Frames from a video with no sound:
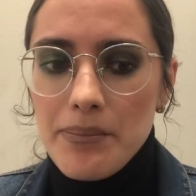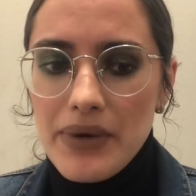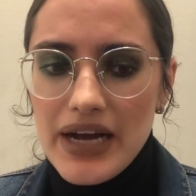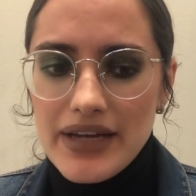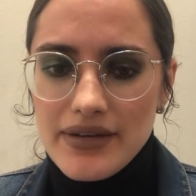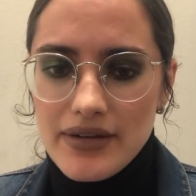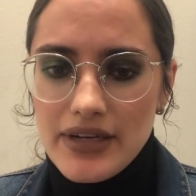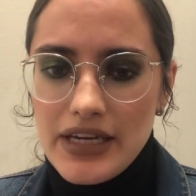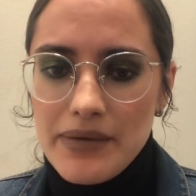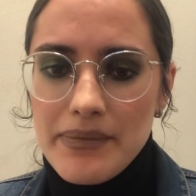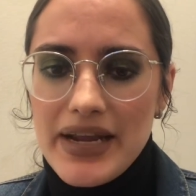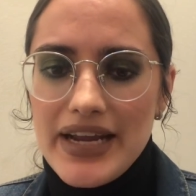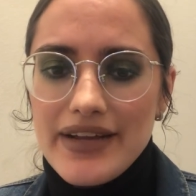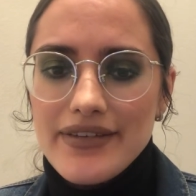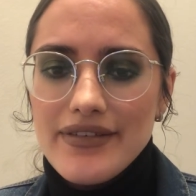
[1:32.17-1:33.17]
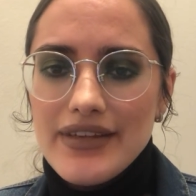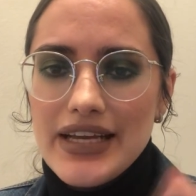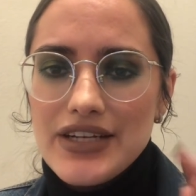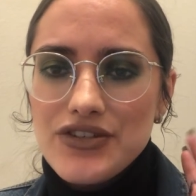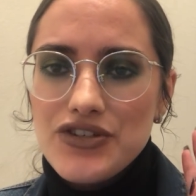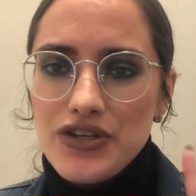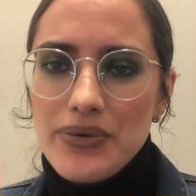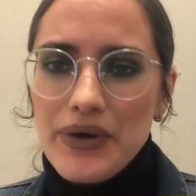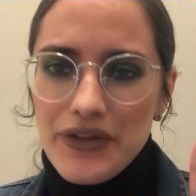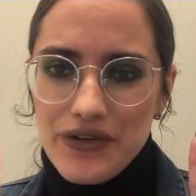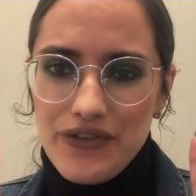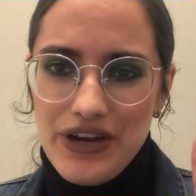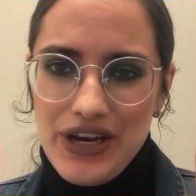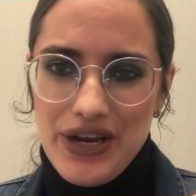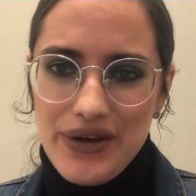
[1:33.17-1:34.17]
But he made then 2 other
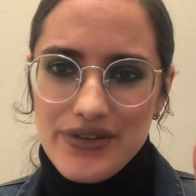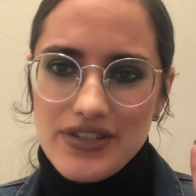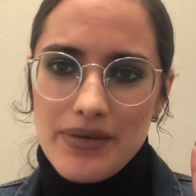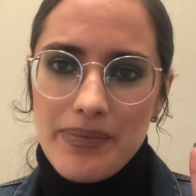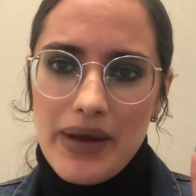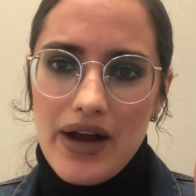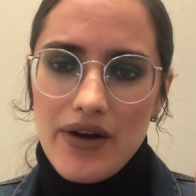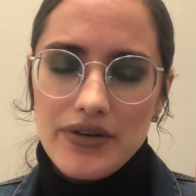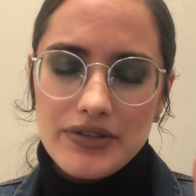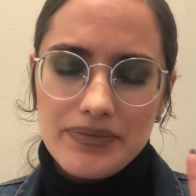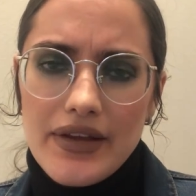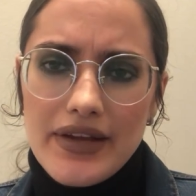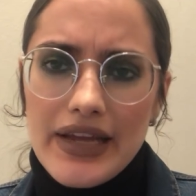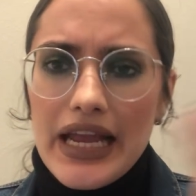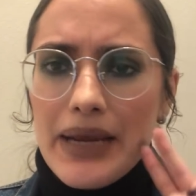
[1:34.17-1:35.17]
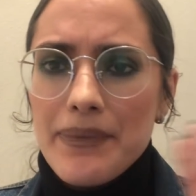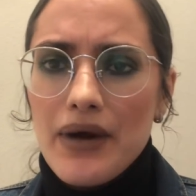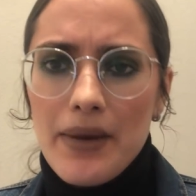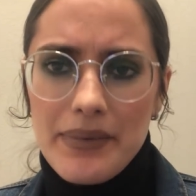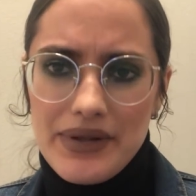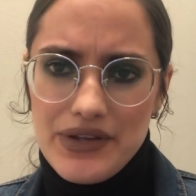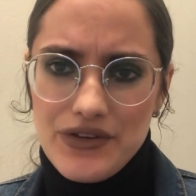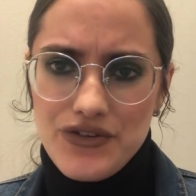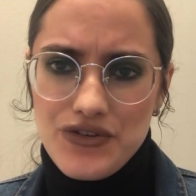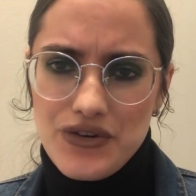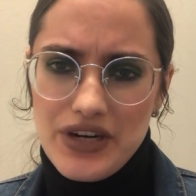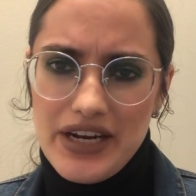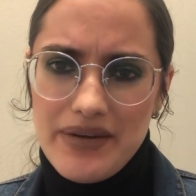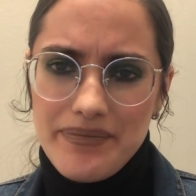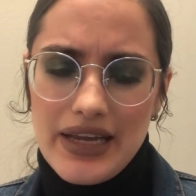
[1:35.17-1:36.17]
videos about K-pop
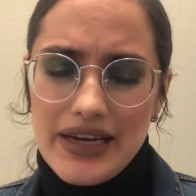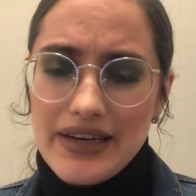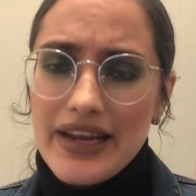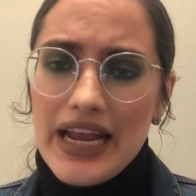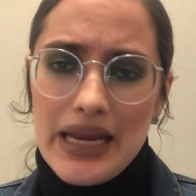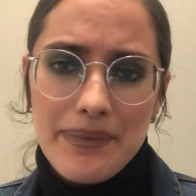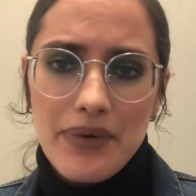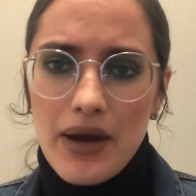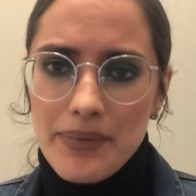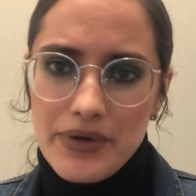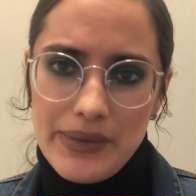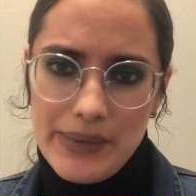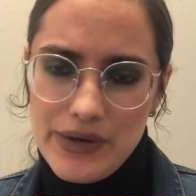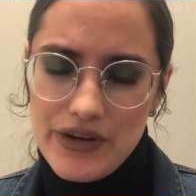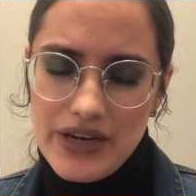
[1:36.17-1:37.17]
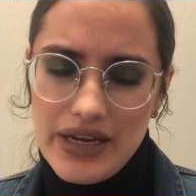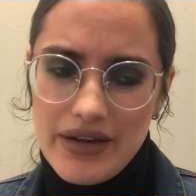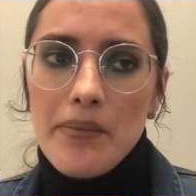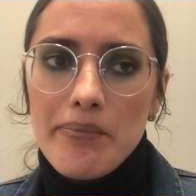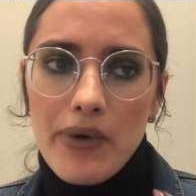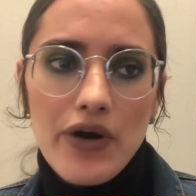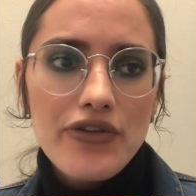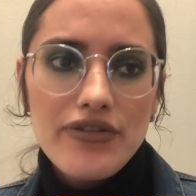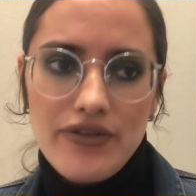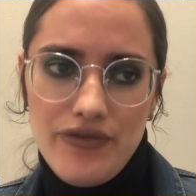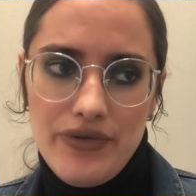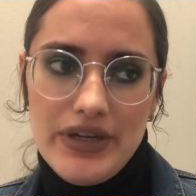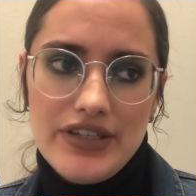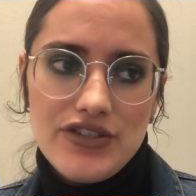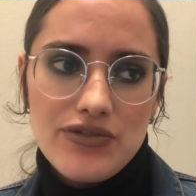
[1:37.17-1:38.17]
industry and K-pop community, both of
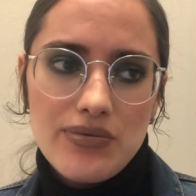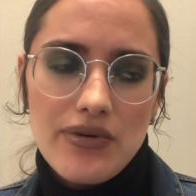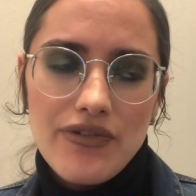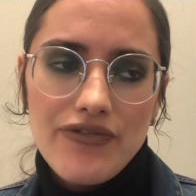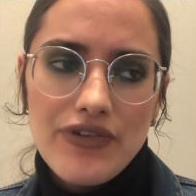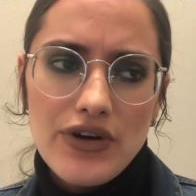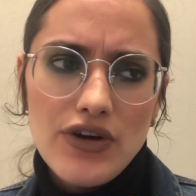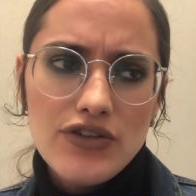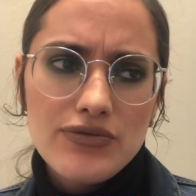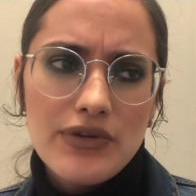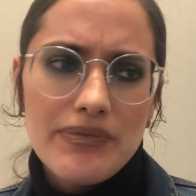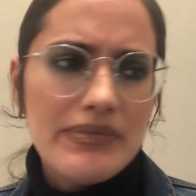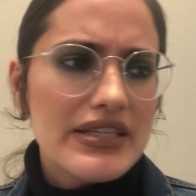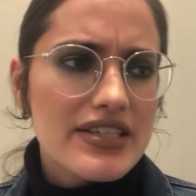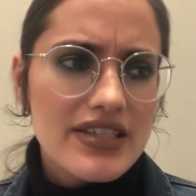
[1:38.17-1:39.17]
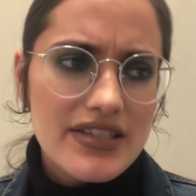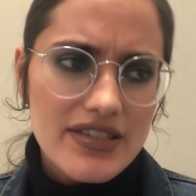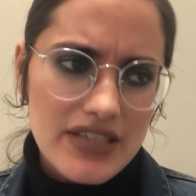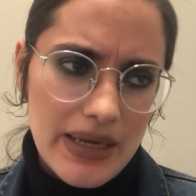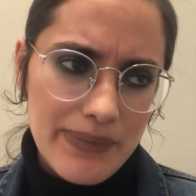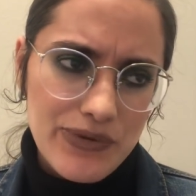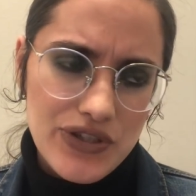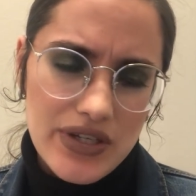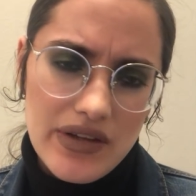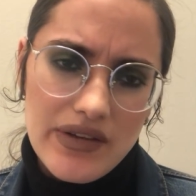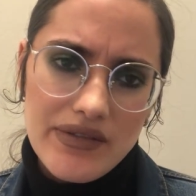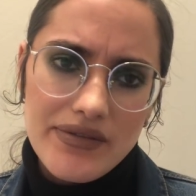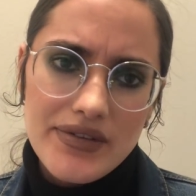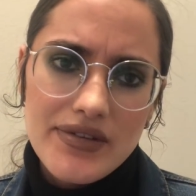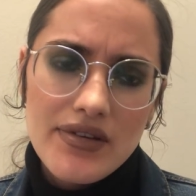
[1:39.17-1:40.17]
which were filled with
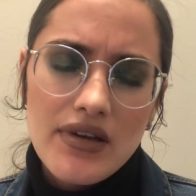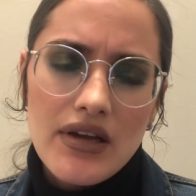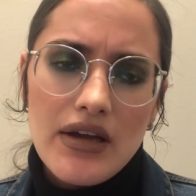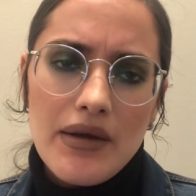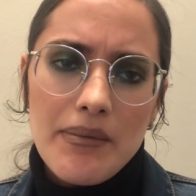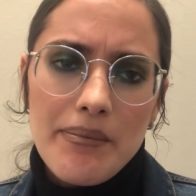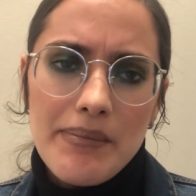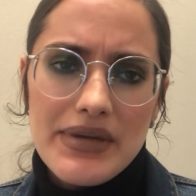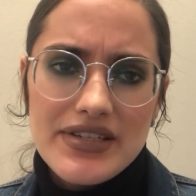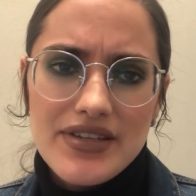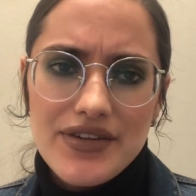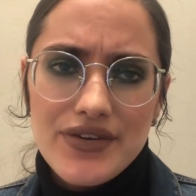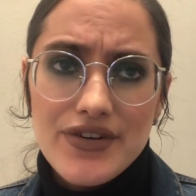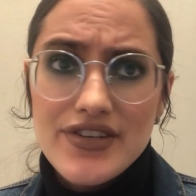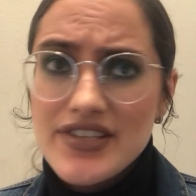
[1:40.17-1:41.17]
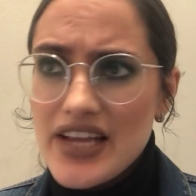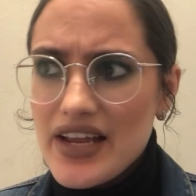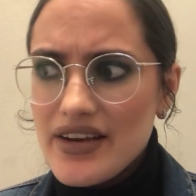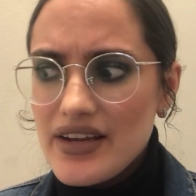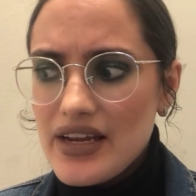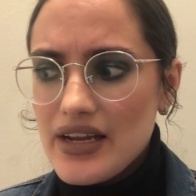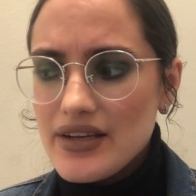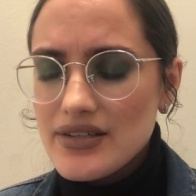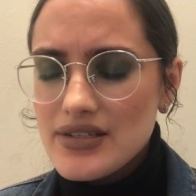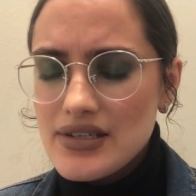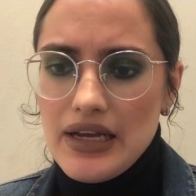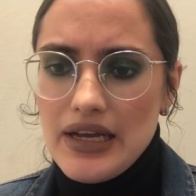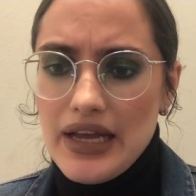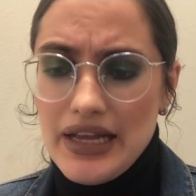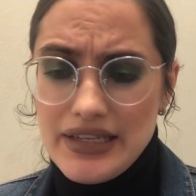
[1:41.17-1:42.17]
misconceptions, misunderstandings,
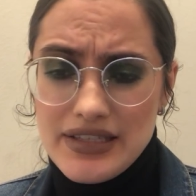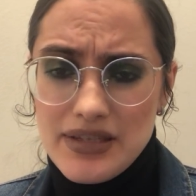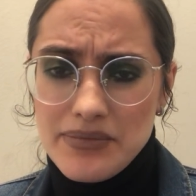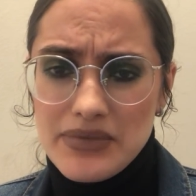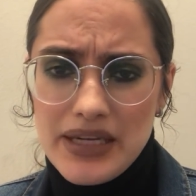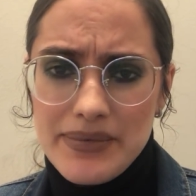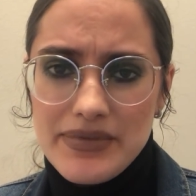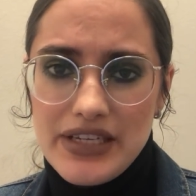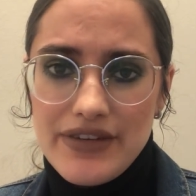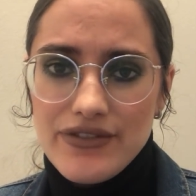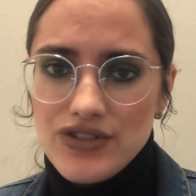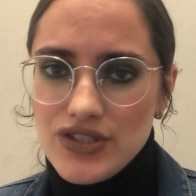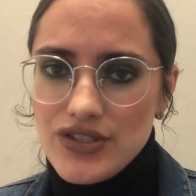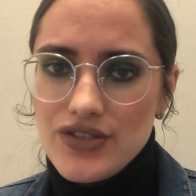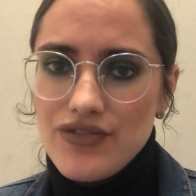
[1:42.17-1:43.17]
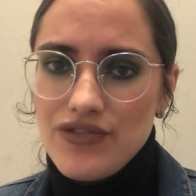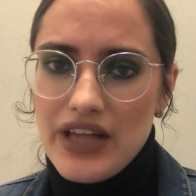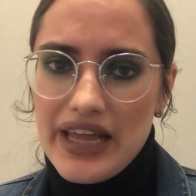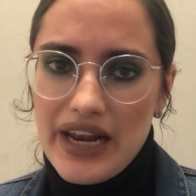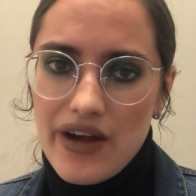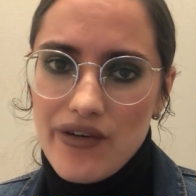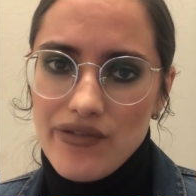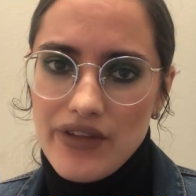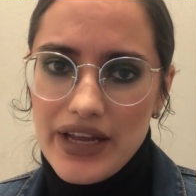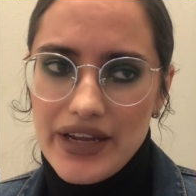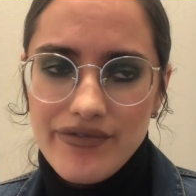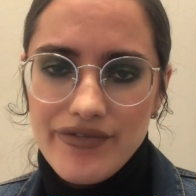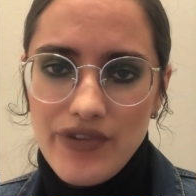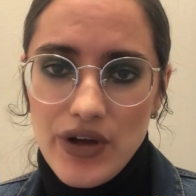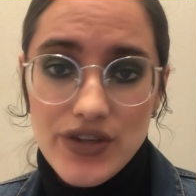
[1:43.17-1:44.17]
and sometimes even just flat out
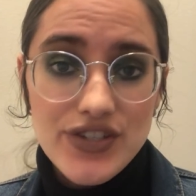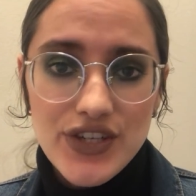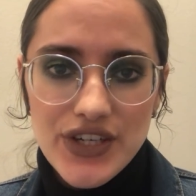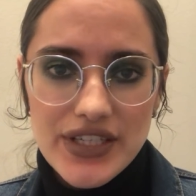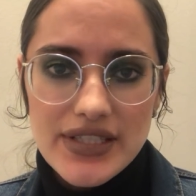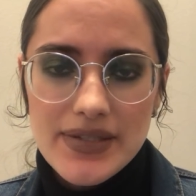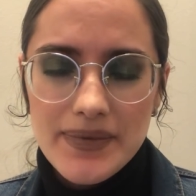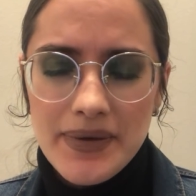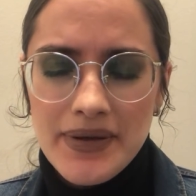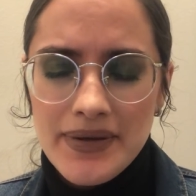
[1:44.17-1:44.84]
falsehoods.